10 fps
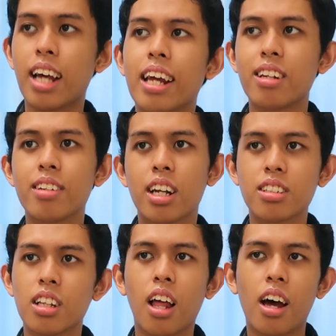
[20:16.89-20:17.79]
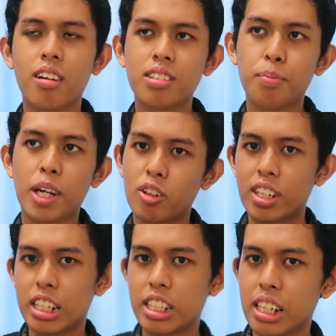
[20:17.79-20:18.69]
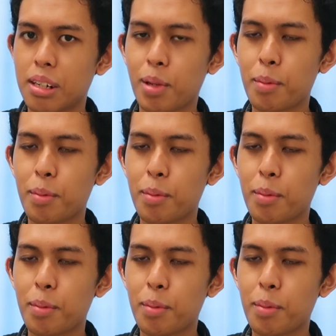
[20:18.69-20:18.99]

I know there's a lot of speculation,